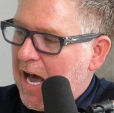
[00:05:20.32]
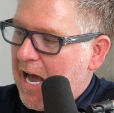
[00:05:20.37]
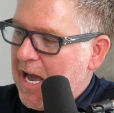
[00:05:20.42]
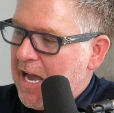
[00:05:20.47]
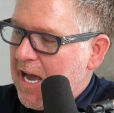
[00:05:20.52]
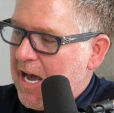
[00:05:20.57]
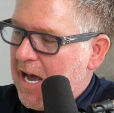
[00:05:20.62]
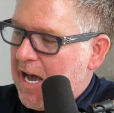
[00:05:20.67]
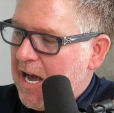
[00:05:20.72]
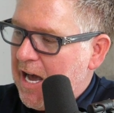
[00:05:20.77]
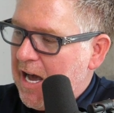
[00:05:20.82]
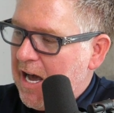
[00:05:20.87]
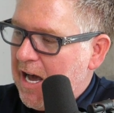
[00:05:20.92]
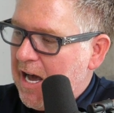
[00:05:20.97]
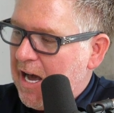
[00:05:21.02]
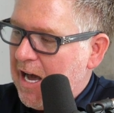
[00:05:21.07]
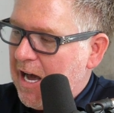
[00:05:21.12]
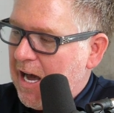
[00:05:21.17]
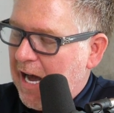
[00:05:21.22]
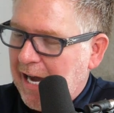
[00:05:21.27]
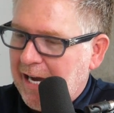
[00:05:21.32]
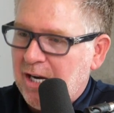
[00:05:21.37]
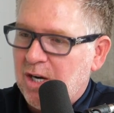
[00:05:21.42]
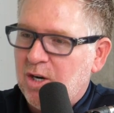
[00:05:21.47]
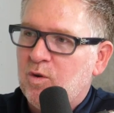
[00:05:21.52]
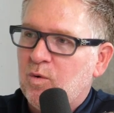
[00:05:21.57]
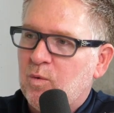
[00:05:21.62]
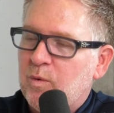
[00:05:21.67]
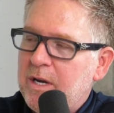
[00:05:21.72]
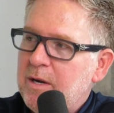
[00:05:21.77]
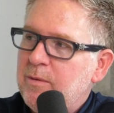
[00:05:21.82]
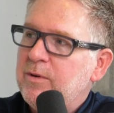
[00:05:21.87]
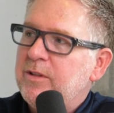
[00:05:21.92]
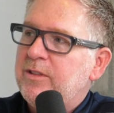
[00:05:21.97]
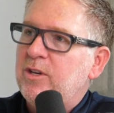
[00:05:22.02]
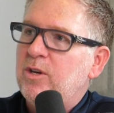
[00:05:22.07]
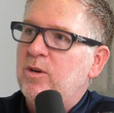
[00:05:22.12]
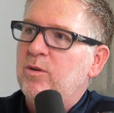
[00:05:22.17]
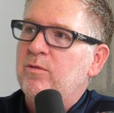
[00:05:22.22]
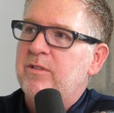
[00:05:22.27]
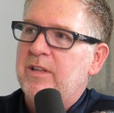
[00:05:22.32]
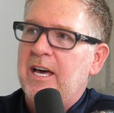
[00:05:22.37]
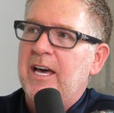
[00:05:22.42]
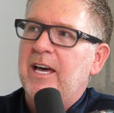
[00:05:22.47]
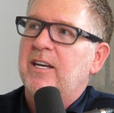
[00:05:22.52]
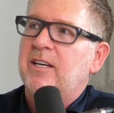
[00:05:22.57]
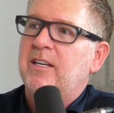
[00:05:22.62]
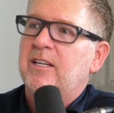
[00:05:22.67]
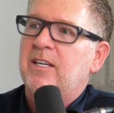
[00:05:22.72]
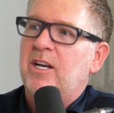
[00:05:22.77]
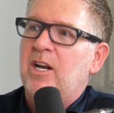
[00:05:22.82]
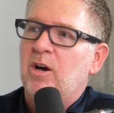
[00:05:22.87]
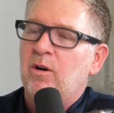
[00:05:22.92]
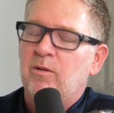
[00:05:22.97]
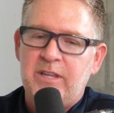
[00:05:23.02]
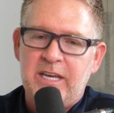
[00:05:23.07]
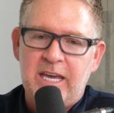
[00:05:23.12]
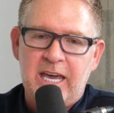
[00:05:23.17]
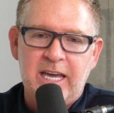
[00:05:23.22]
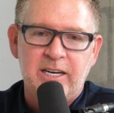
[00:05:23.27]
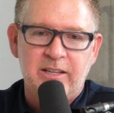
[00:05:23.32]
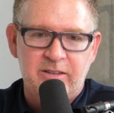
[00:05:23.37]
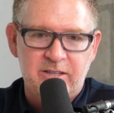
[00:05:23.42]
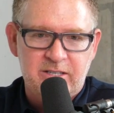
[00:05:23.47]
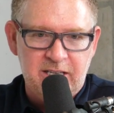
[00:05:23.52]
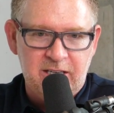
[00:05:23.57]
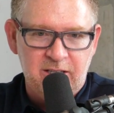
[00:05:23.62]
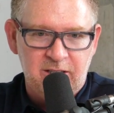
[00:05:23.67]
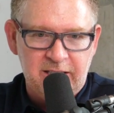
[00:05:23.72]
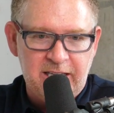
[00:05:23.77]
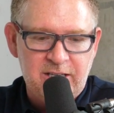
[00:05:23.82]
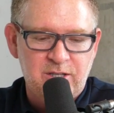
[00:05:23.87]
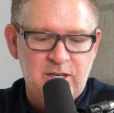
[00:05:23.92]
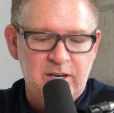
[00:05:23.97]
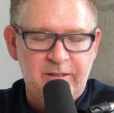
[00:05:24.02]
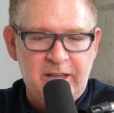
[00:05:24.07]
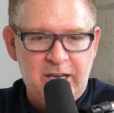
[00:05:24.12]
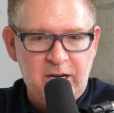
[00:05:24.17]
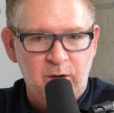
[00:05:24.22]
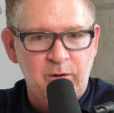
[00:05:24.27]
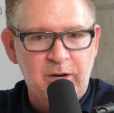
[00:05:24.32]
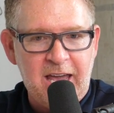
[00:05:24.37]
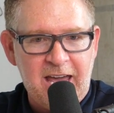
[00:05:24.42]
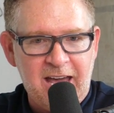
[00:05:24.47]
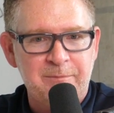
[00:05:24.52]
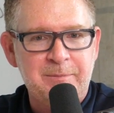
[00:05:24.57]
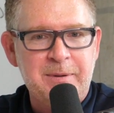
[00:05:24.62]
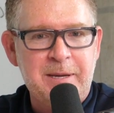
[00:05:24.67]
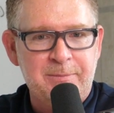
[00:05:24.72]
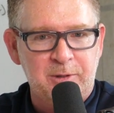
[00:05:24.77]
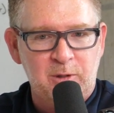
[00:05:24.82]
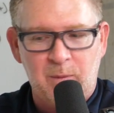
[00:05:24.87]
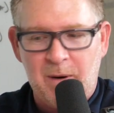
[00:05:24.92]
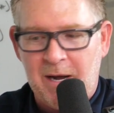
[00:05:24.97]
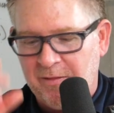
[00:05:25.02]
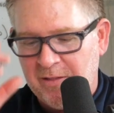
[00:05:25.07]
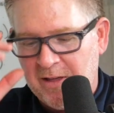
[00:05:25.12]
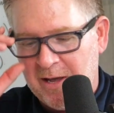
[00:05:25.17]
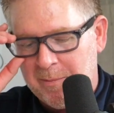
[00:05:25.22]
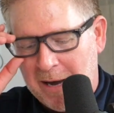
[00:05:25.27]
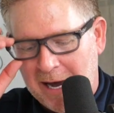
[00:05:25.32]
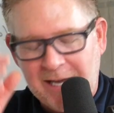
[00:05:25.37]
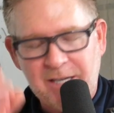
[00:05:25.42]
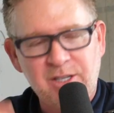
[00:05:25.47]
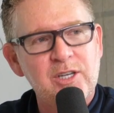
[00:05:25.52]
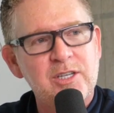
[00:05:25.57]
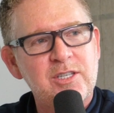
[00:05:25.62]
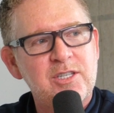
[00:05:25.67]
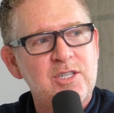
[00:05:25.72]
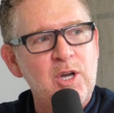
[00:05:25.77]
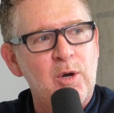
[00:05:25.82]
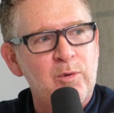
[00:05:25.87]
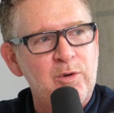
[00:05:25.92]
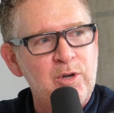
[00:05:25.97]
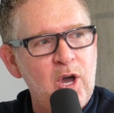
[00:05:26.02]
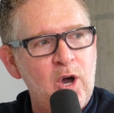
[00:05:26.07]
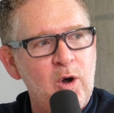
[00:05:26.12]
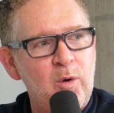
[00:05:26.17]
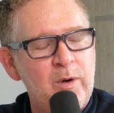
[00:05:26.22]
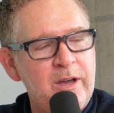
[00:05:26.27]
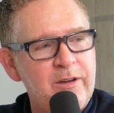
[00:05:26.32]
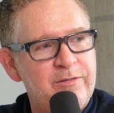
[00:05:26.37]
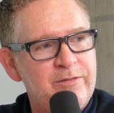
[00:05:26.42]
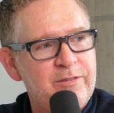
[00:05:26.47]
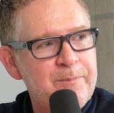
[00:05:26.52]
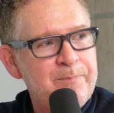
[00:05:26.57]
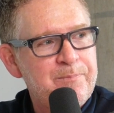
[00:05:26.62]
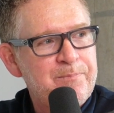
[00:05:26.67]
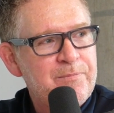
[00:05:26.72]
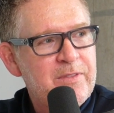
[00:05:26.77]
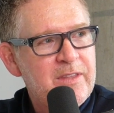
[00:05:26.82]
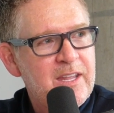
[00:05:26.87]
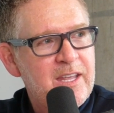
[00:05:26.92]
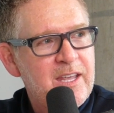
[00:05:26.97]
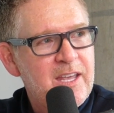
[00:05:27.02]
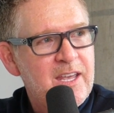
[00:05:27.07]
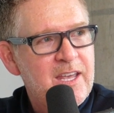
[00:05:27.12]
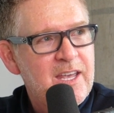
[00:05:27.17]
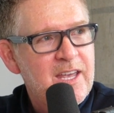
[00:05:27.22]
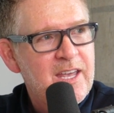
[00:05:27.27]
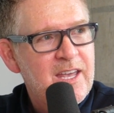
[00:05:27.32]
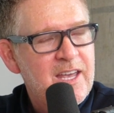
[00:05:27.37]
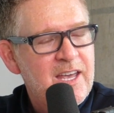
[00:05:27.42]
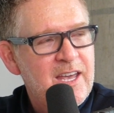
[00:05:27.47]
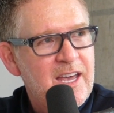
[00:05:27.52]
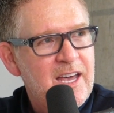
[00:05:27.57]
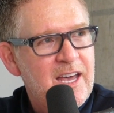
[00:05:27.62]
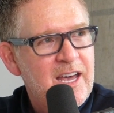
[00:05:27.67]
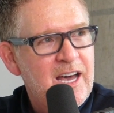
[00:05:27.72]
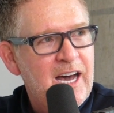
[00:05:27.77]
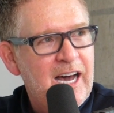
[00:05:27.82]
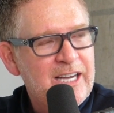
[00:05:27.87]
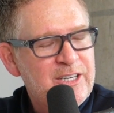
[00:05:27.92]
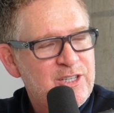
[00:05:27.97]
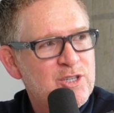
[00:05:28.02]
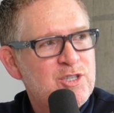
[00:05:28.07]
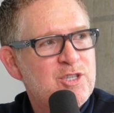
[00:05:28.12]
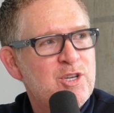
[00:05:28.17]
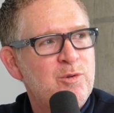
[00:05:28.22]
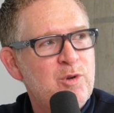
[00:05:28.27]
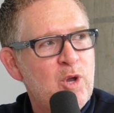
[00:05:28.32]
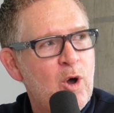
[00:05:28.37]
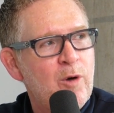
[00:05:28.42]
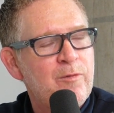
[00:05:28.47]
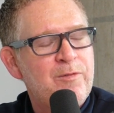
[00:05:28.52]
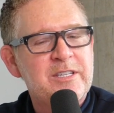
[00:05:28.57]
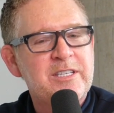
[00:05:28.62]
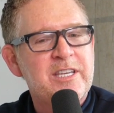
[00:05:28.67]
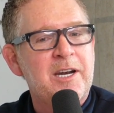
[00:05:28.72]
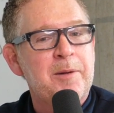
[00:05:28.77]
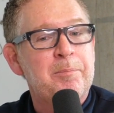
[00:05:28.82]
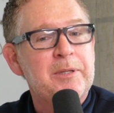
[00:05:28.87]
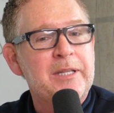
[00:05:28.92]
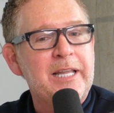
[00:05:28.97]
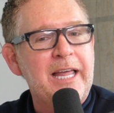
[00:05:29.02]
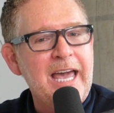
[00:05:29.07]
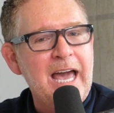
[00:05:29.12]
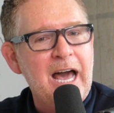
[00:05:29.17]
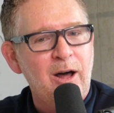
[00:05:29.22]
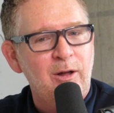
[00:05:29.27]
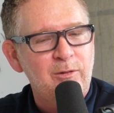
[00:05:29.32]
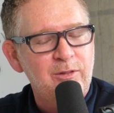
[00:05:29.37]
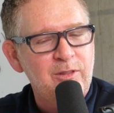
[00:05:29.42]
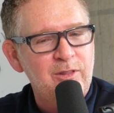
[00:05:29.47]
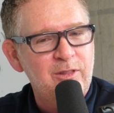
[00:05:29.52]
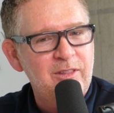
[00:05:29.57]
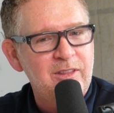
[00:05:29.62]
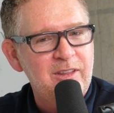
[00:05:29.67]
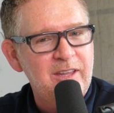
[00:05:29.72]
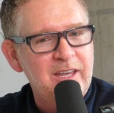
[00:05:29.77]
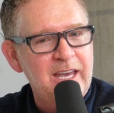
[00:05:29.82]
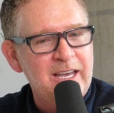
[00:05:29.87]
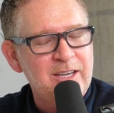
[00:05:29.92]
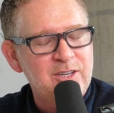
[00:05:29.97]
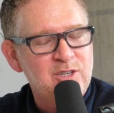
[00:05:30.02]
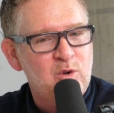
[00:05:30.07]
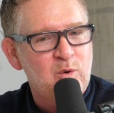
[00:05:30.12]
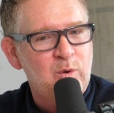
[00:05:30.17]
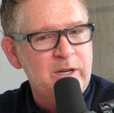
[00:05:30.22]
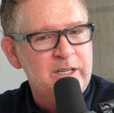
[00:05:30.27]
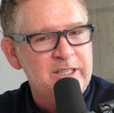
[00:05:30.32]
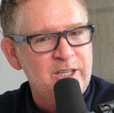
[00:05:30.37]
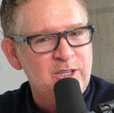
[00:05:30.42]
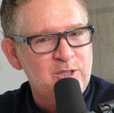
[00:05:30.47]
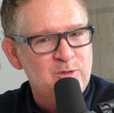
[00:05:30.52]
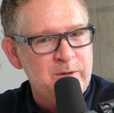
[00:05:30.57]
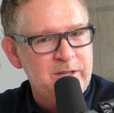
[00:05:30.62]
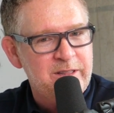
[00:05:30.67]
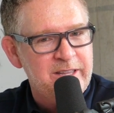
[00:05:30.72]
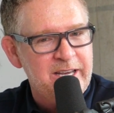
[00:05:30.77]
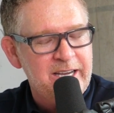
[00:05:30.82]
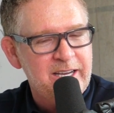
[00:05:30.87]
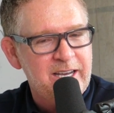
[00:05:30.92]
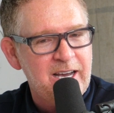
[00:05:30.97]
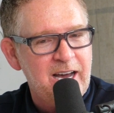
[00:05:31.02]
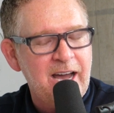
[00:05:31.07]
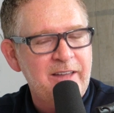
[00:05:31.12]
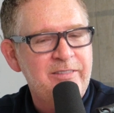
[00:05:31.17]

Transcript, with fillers: I, I agree with you that, you know, the end of the single agent, if they don't have people around them, I just don't know if I just don't know if it's going to play out as quickly as we think.